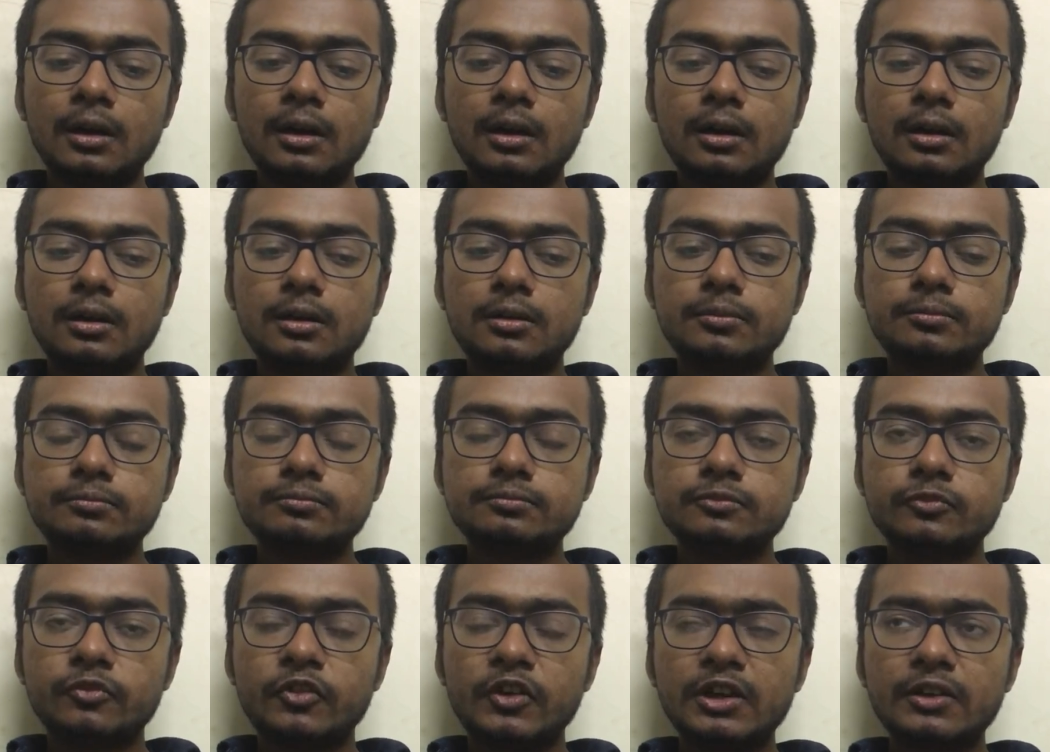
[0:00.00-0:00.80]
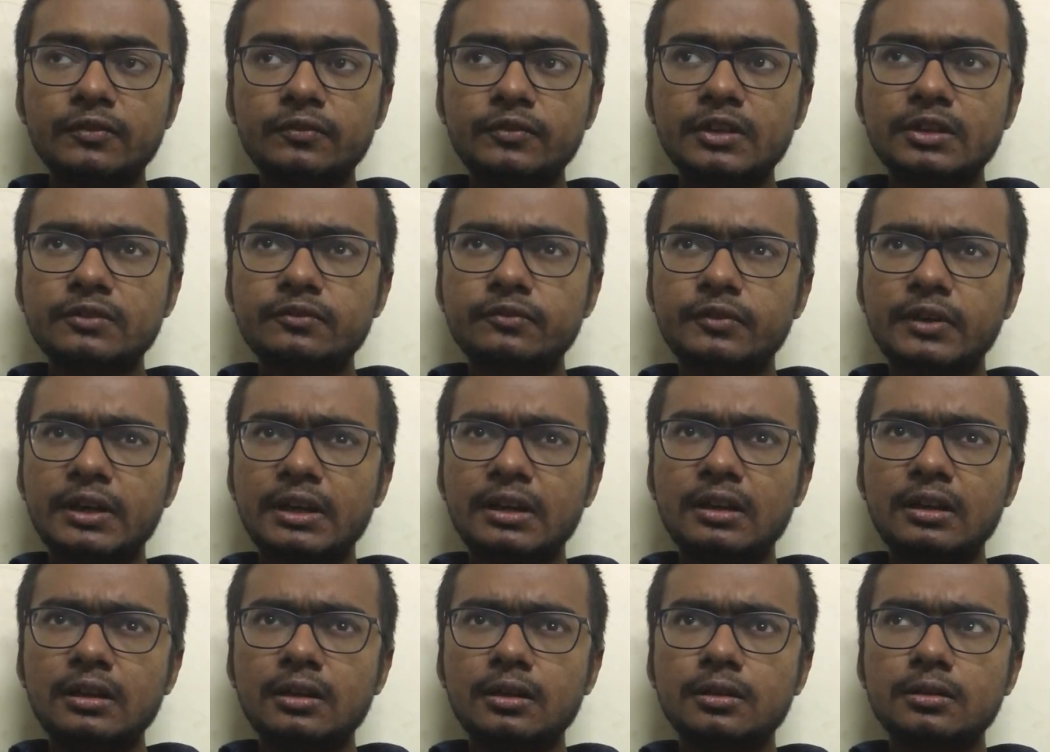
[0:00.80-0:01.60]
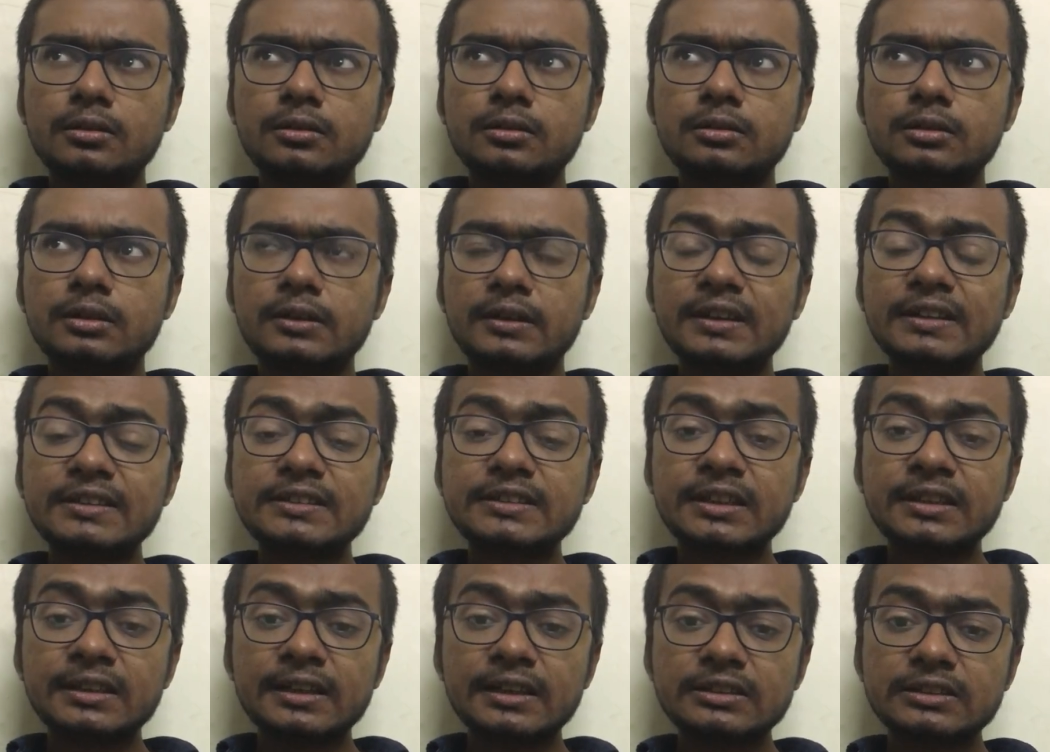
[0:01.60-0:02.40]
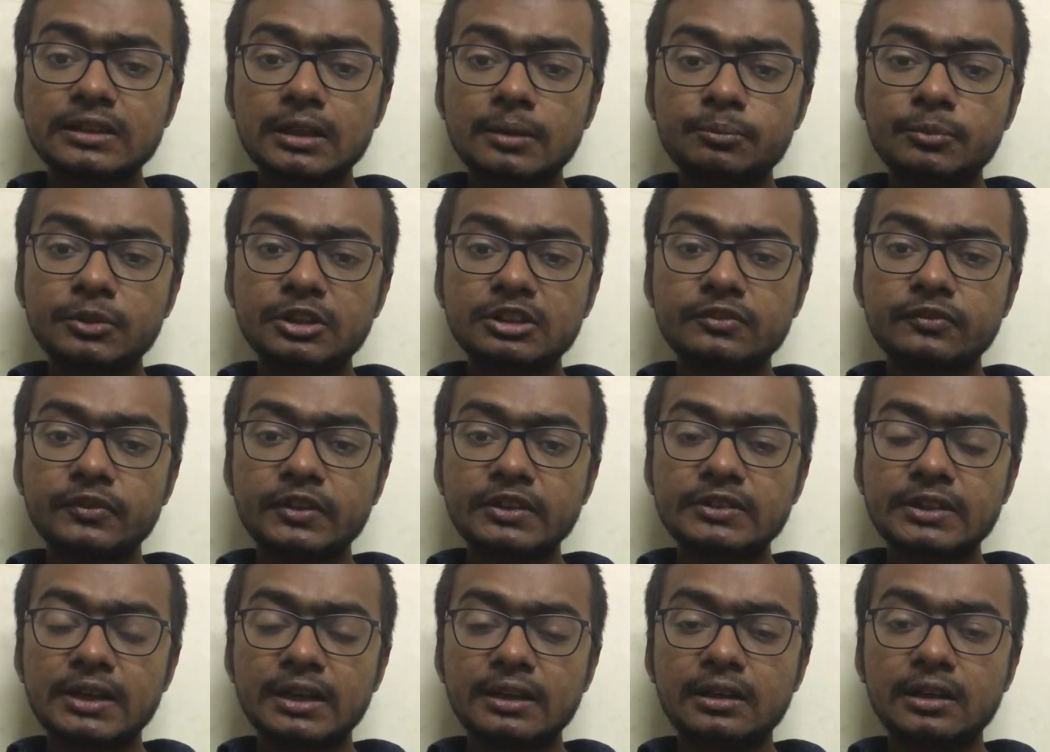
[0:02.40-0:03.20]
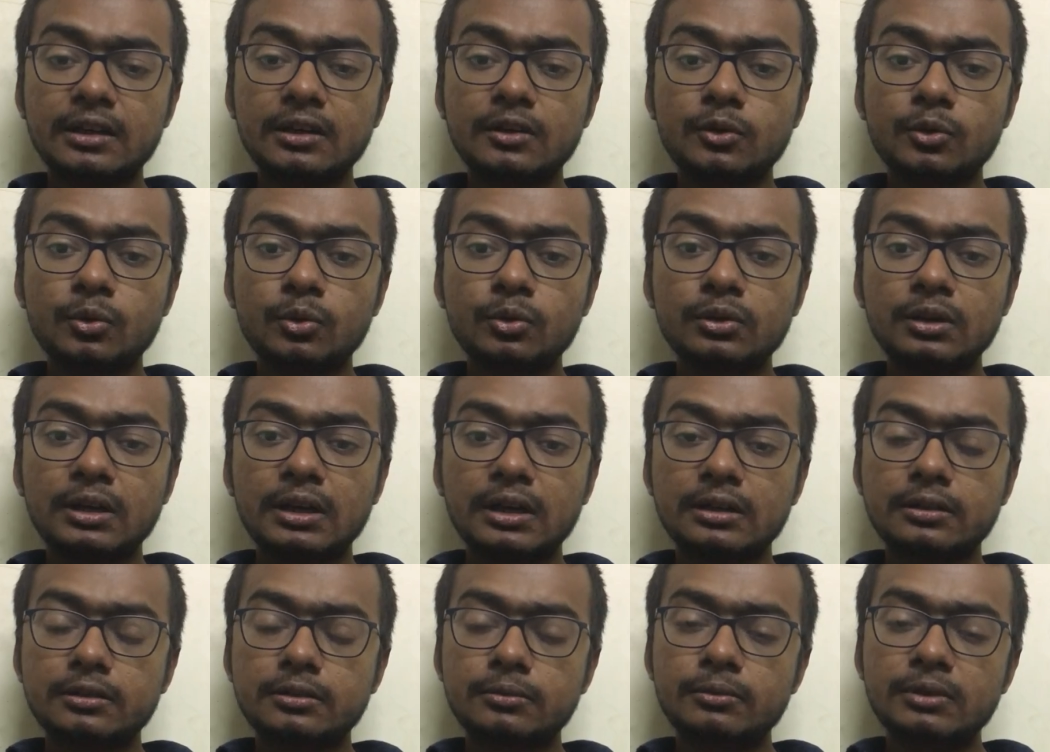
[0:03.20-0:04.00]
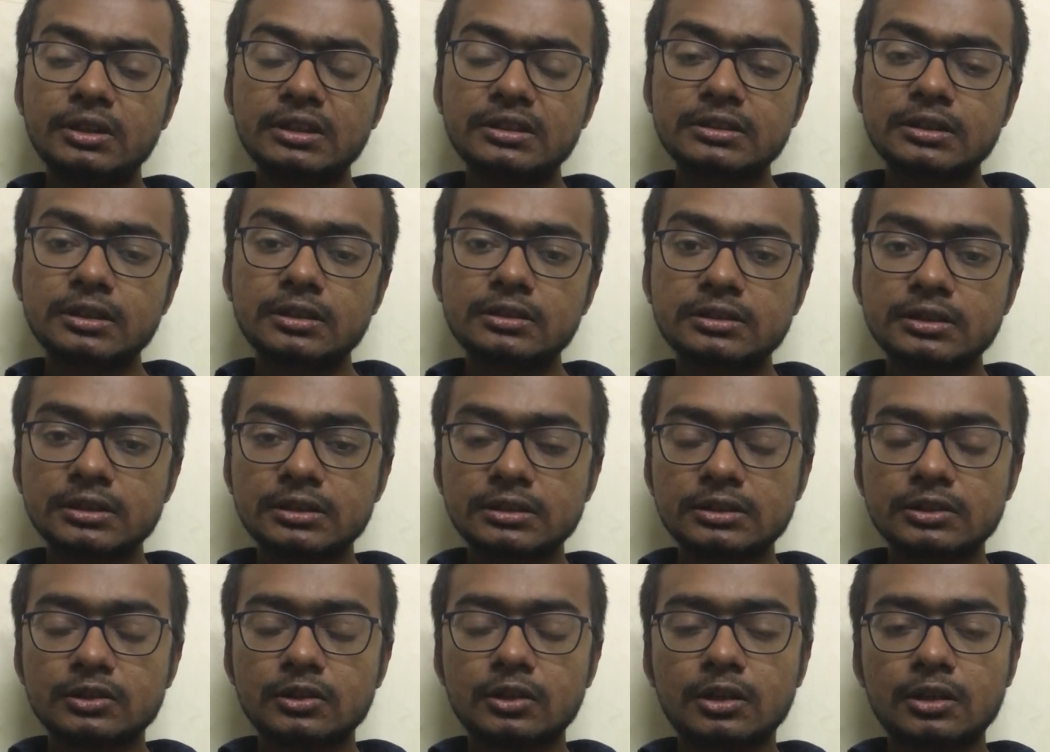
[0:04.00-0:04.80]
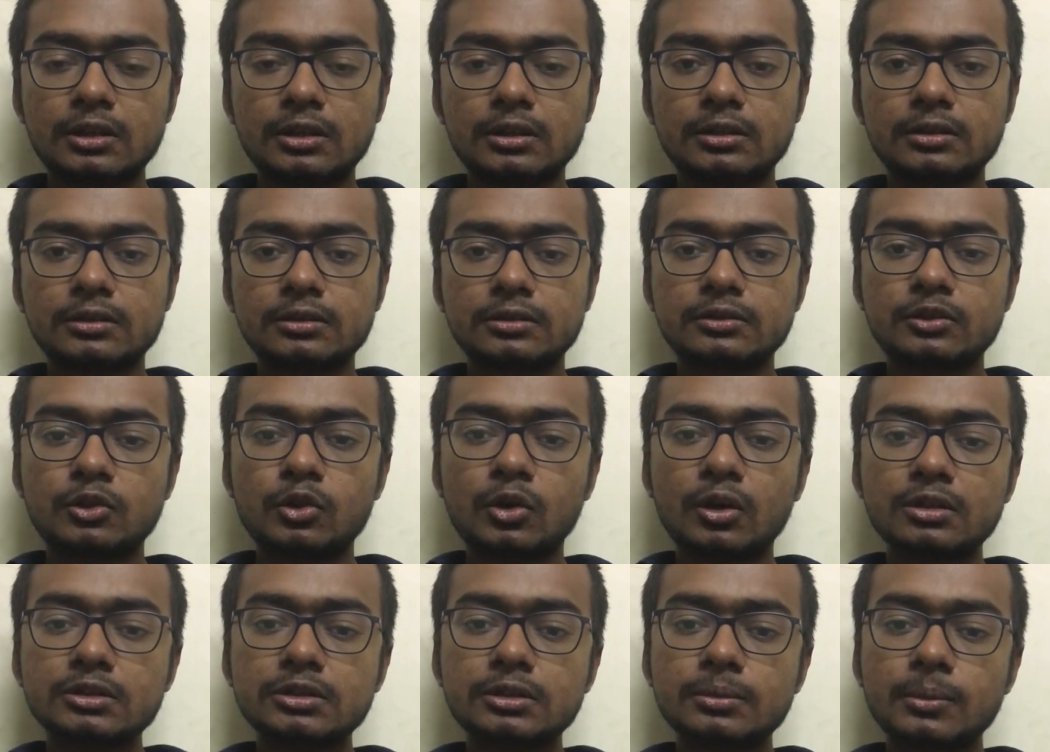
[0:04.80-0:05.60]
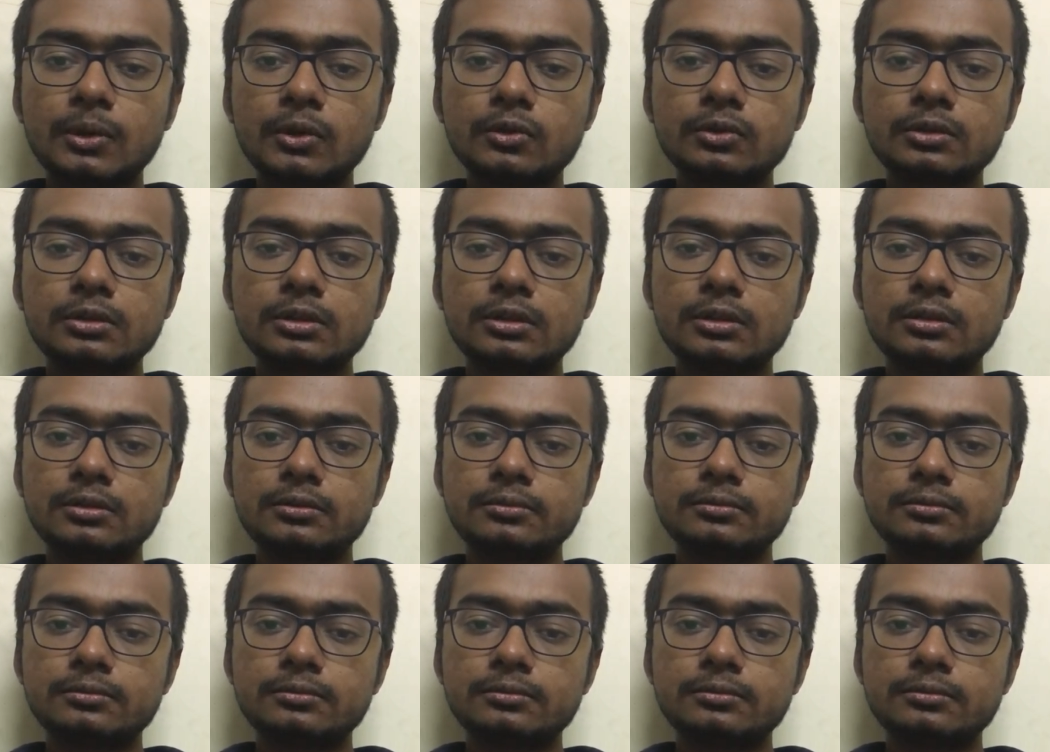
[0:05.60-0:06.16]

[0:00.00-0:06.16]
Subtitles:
One of the very recent examples which I can quote that discusses or talks about